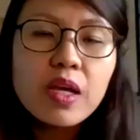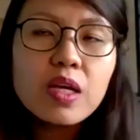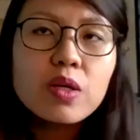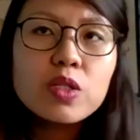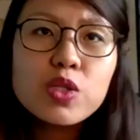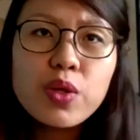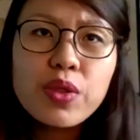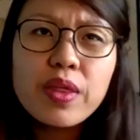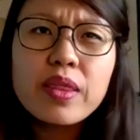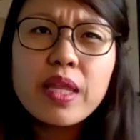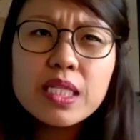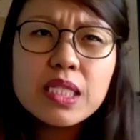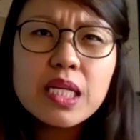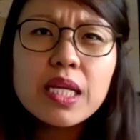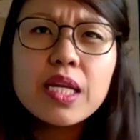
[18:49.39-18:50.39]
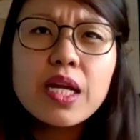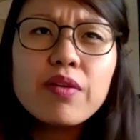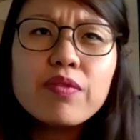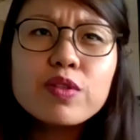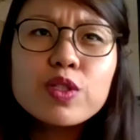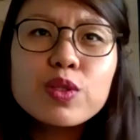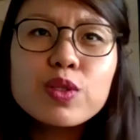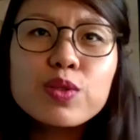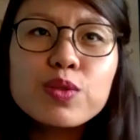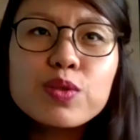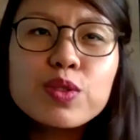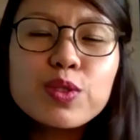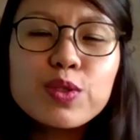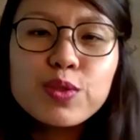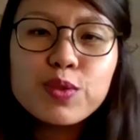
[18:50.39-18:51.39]
Yeah. Do you think that's enough to
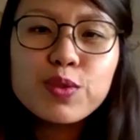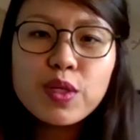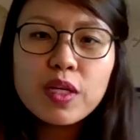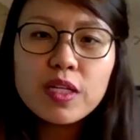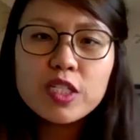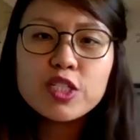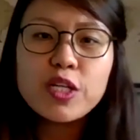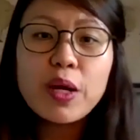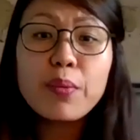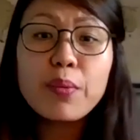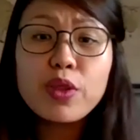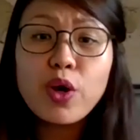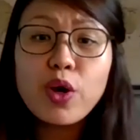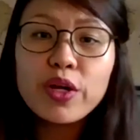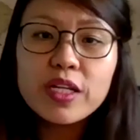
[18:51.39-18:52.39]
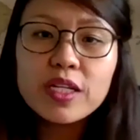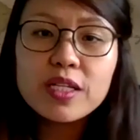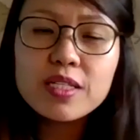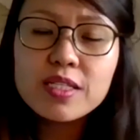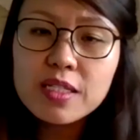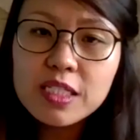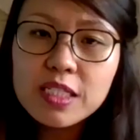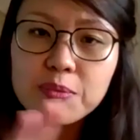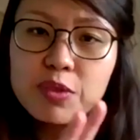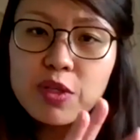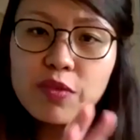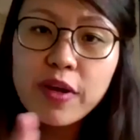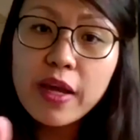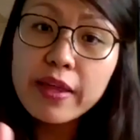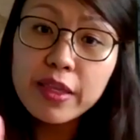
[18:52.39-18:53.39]
share with the audience in terms
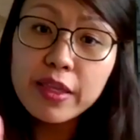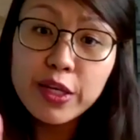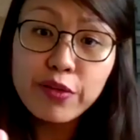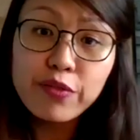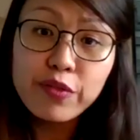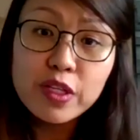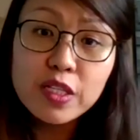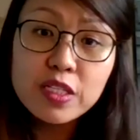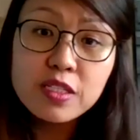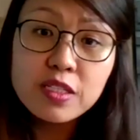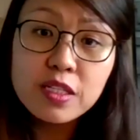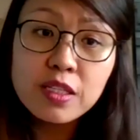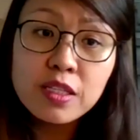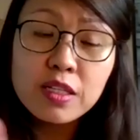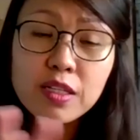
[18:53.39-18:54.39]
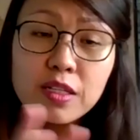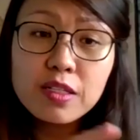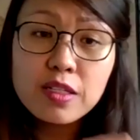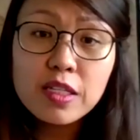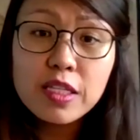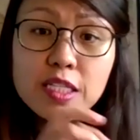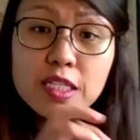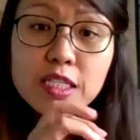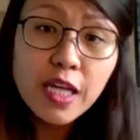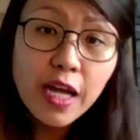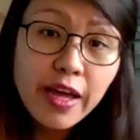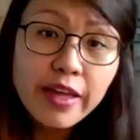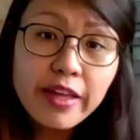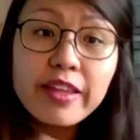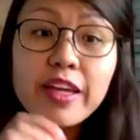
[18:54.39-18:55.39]
of like the difference in the
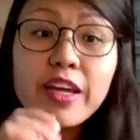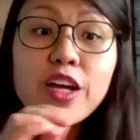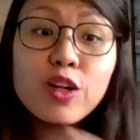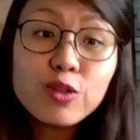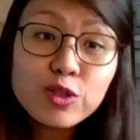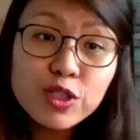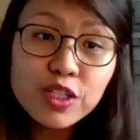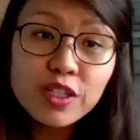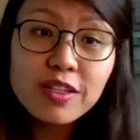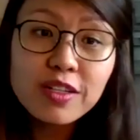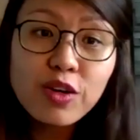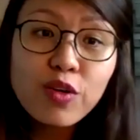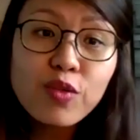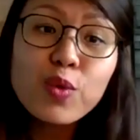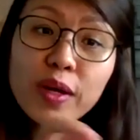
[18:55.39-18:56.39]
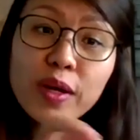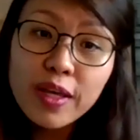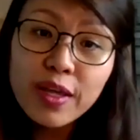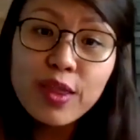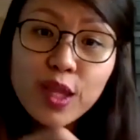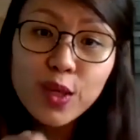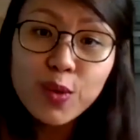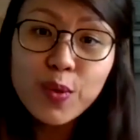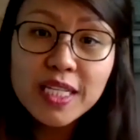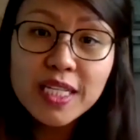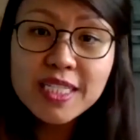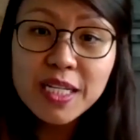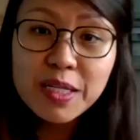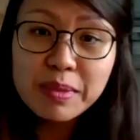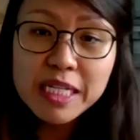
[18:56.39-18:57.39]
style and culture of working in the US
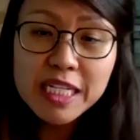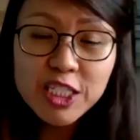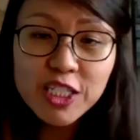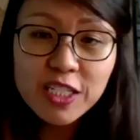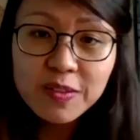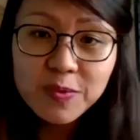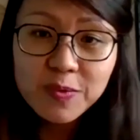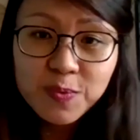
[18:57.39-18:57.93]
and in Malaysia?